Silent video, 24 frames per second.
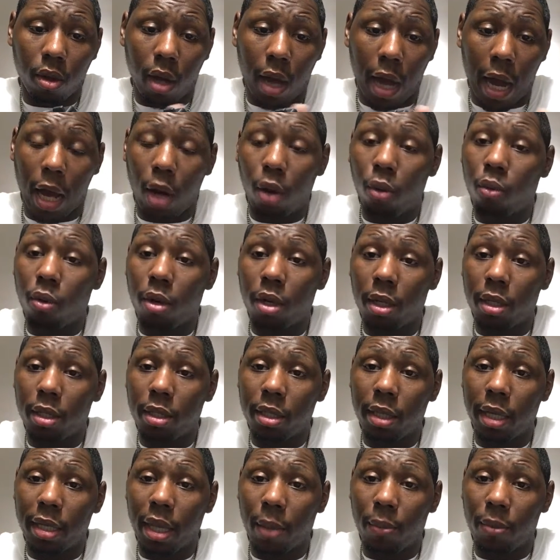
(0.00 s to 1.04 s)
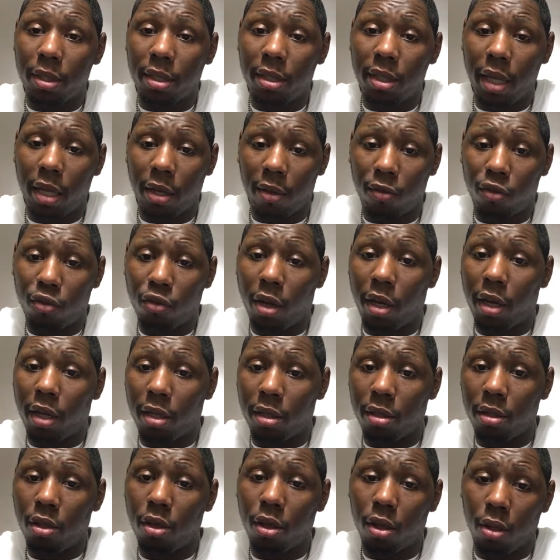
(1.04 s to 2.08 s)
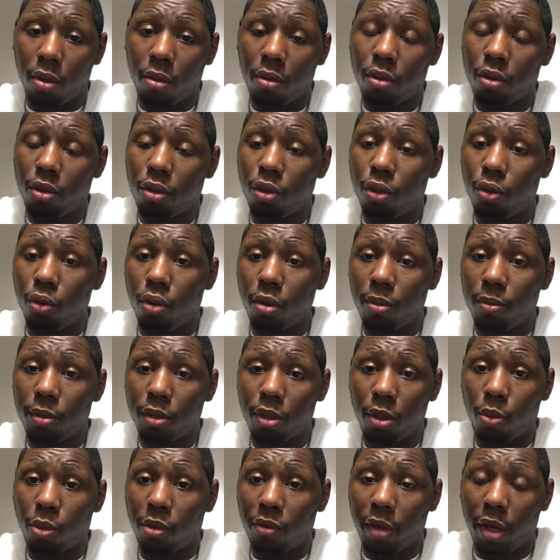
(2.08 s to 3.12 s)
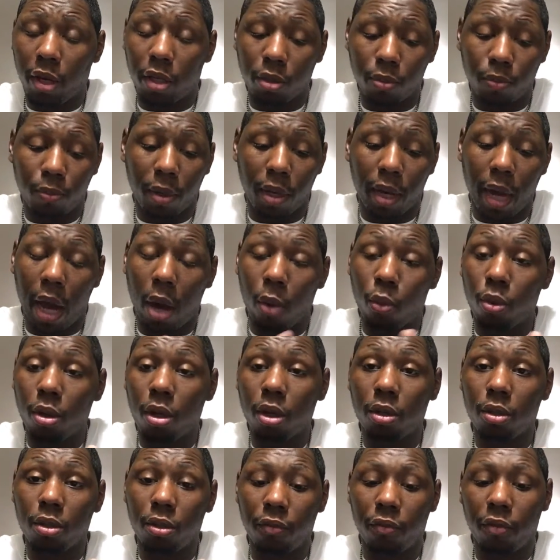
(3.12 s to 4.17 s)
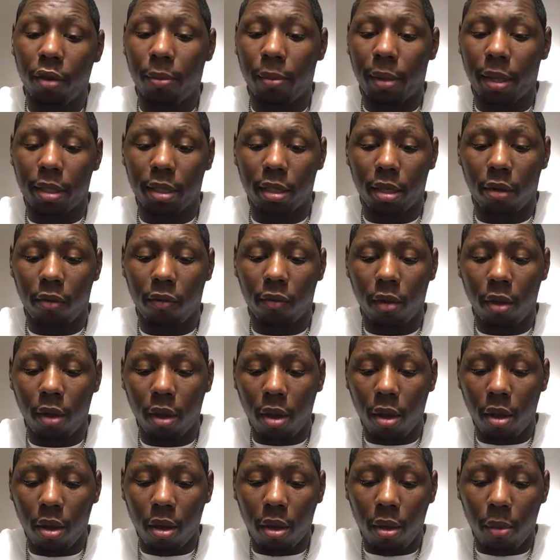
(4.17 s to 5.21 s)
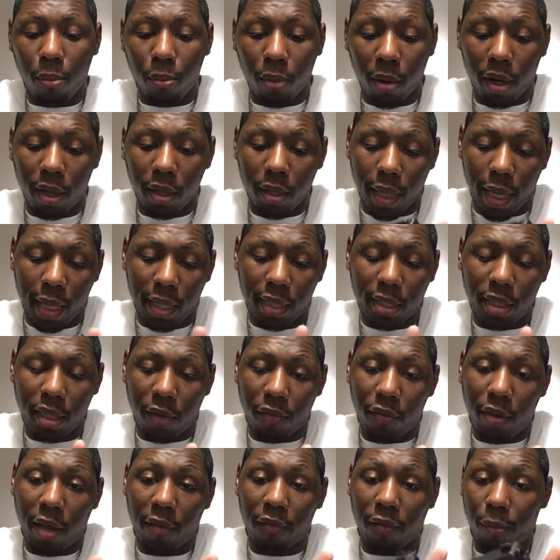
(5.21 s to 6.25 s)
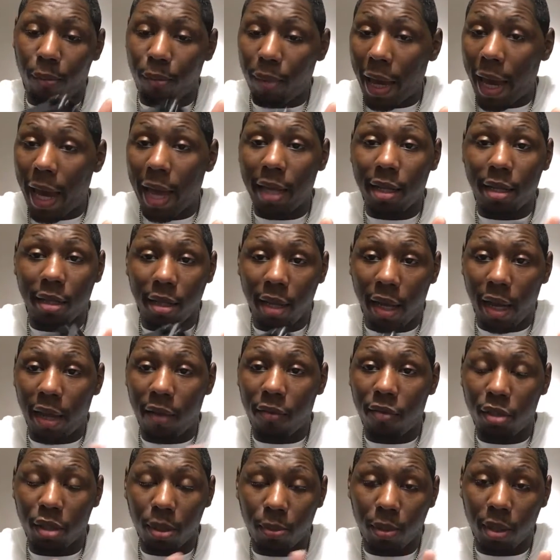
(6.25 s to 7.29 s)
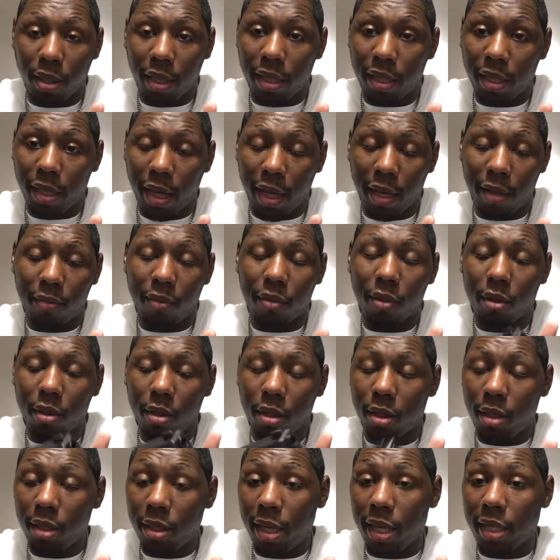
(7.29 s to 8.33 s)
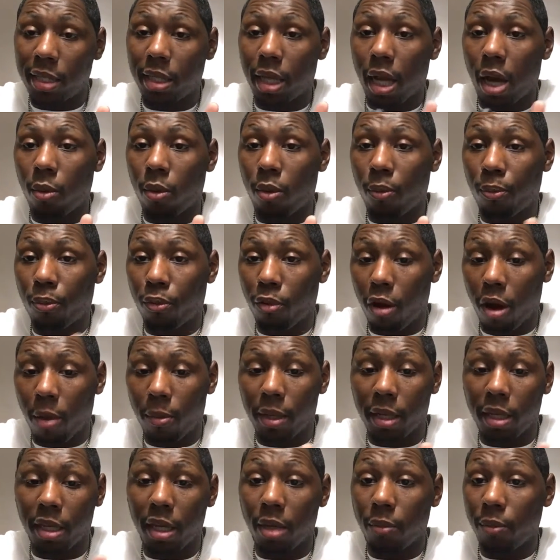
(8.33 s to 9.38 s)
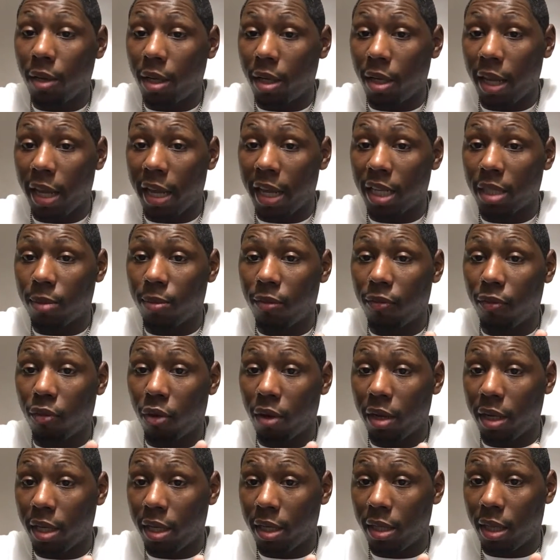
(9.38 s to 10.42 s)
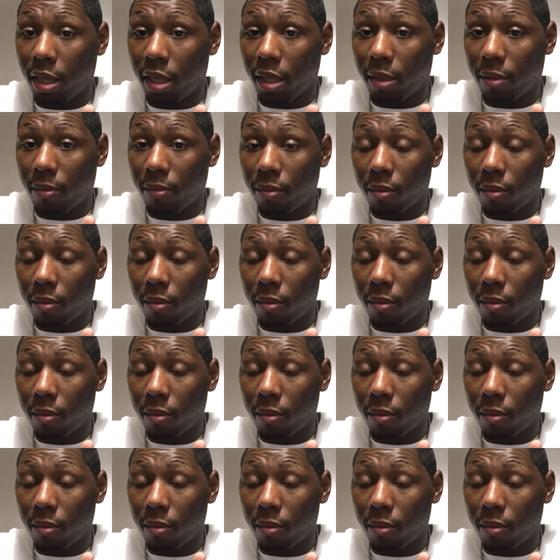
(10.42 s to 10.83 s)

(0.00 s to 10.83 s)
I don't want to take that mistake of trying to, shoot him somewhere else. But I will defend myself. But as I said, if you have a bad knife, something like that, yes, I will probably get him in the legs before anything.